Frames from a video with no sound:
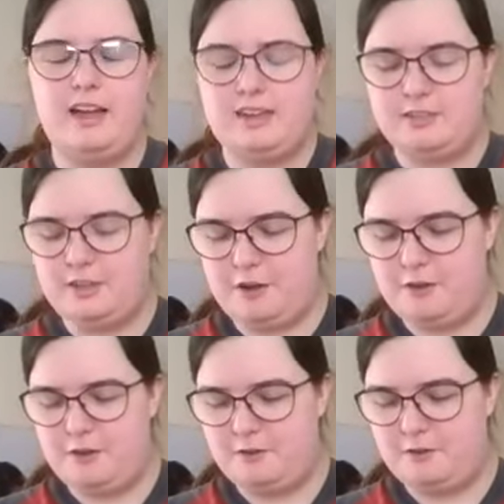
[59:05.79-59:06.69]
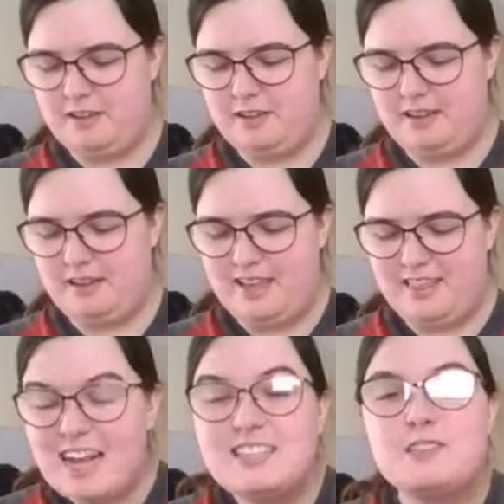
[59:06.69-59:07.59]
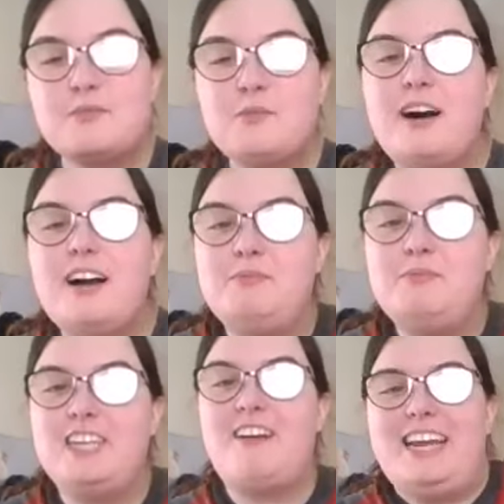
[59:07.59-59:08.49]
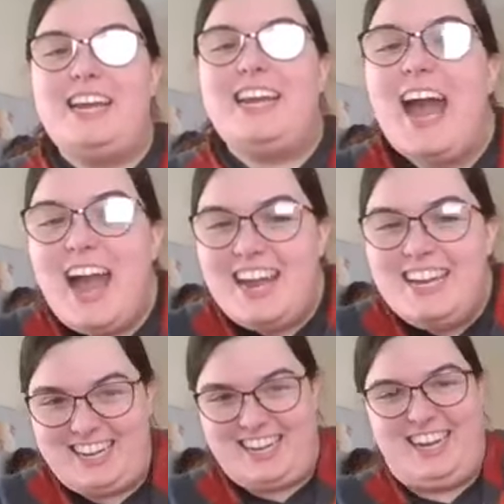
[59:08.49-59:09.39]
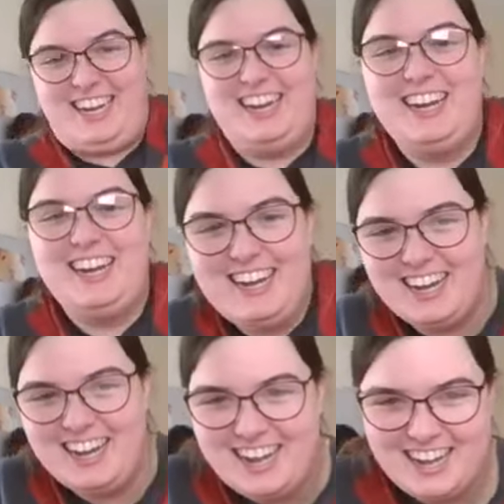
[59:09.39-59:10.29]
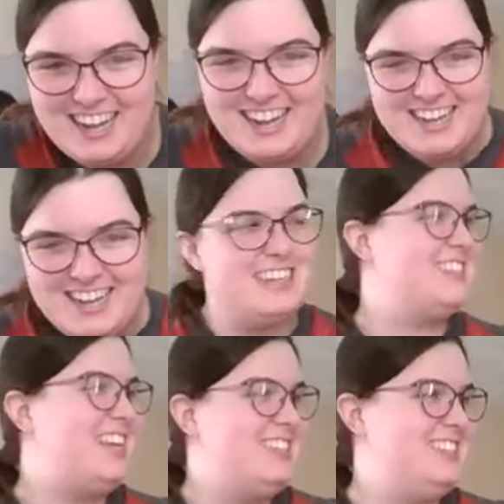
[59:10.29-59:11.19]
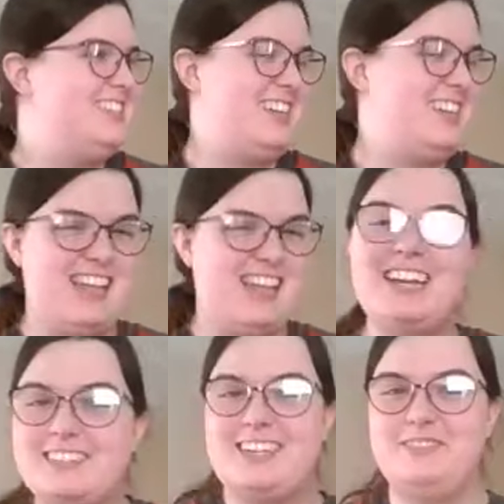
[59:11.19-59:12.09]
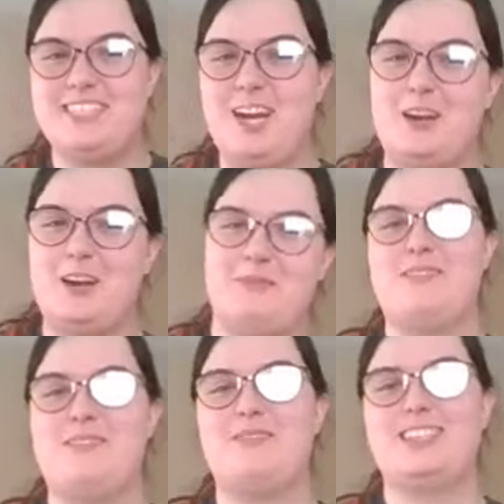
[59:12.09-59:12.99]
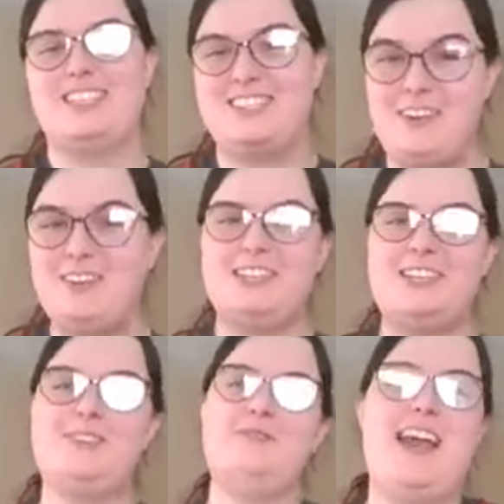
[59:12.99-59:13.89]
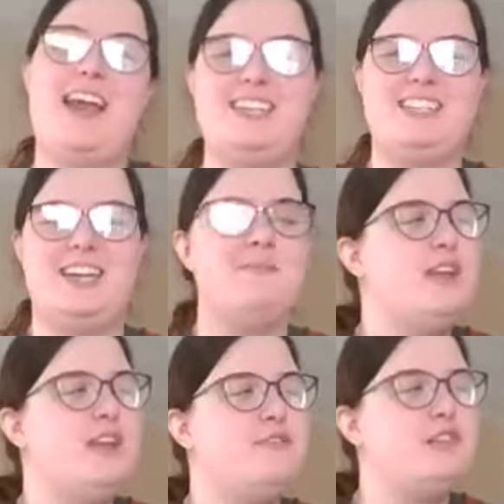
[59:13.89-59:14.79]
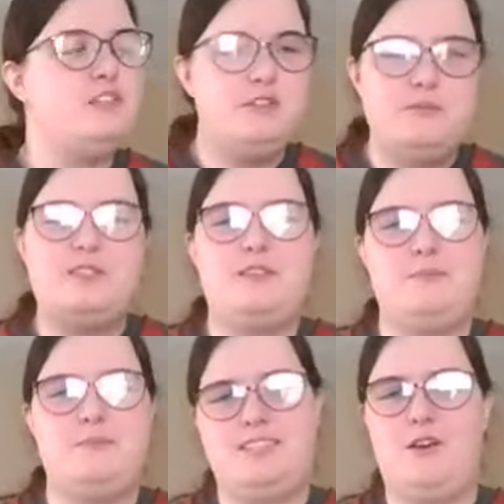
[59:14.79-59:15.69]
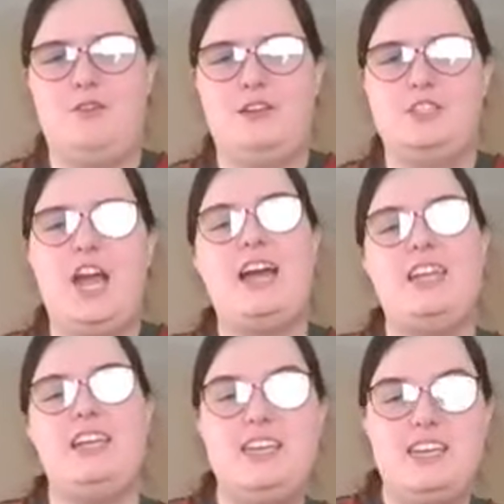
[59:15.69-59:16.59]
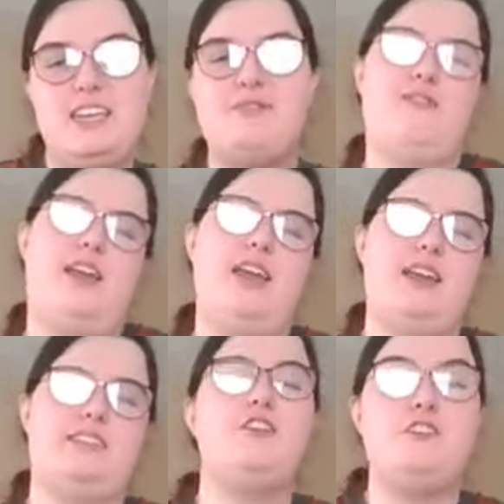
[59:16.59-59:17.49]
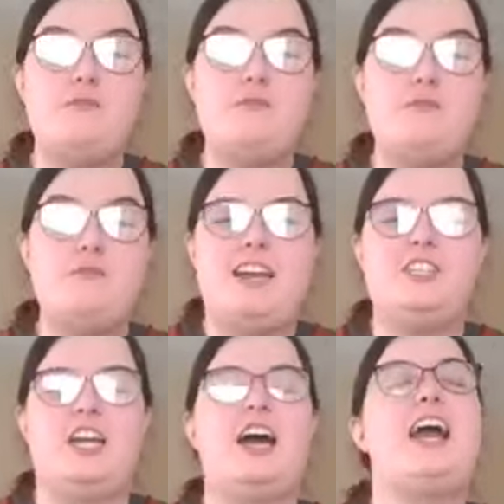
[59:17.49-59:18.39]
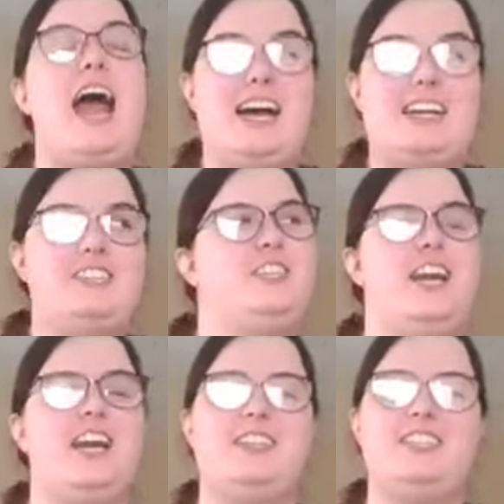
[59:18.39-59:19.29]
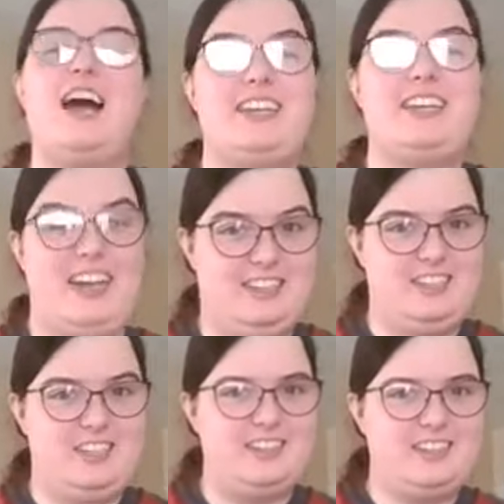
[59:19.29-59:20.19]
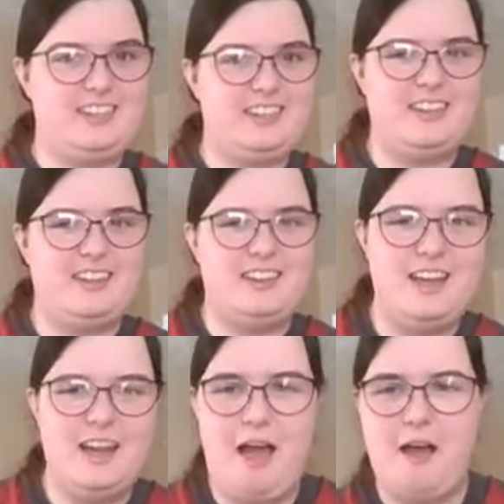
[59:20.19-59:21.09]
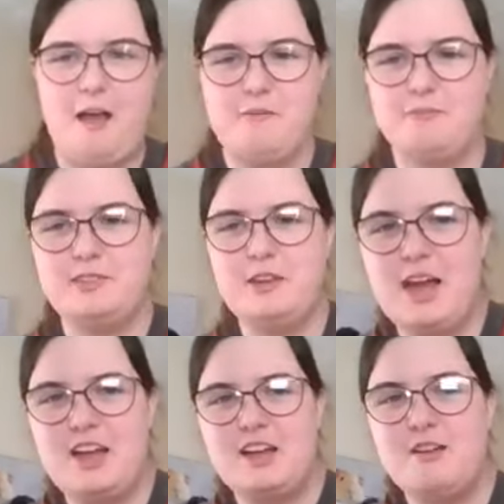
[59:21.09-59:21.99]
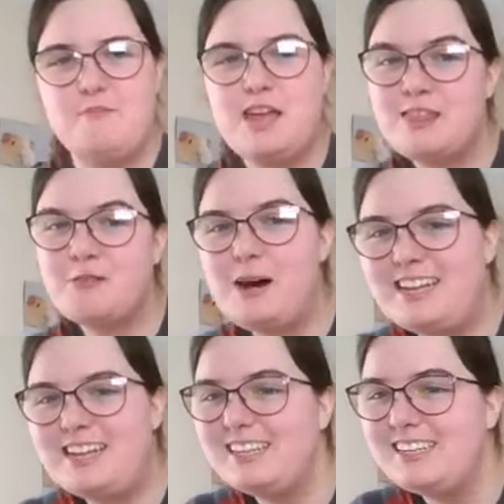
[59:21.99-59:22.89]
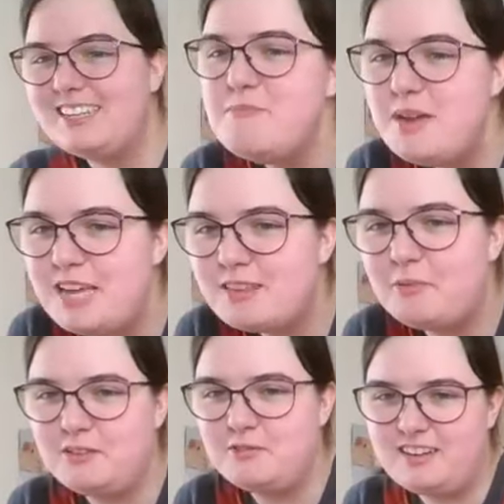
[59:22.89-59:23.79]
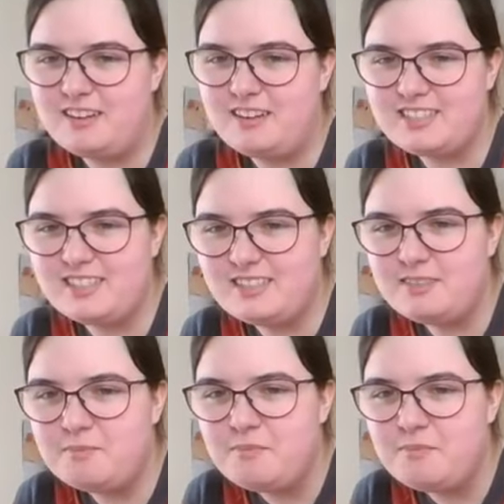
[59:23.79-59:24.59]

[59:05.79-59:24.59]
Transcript: So that's why I'm sharing my cake. Essentially, that's why I'm sharing my cake, because it's not human nature for humans to be selfish, and even if it is, human nature has changed and it can change again. So yeah, myth one of Marxism.